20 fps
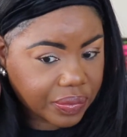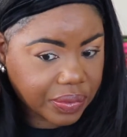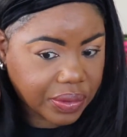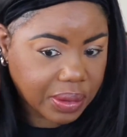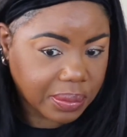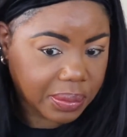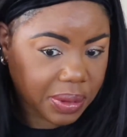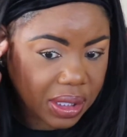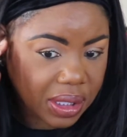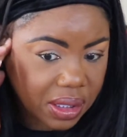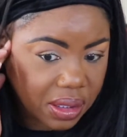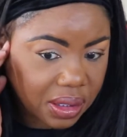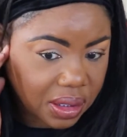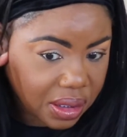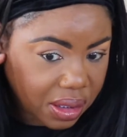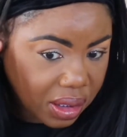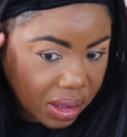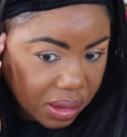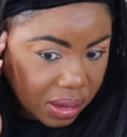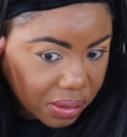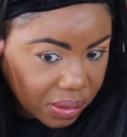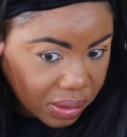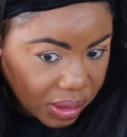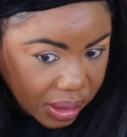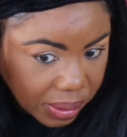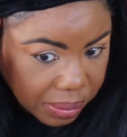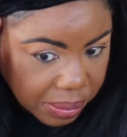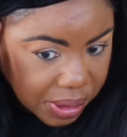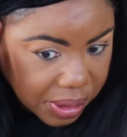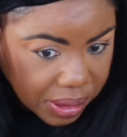That made it look a whole
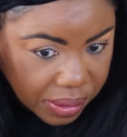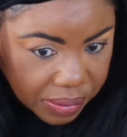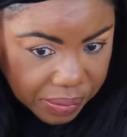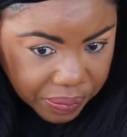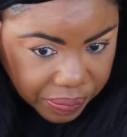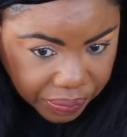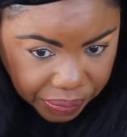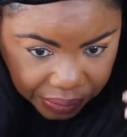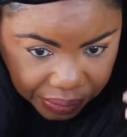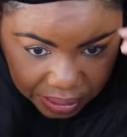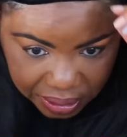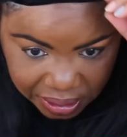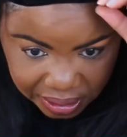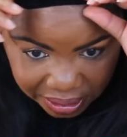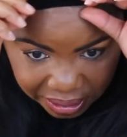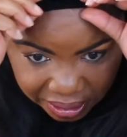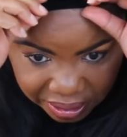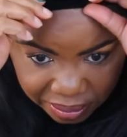lot better. Instead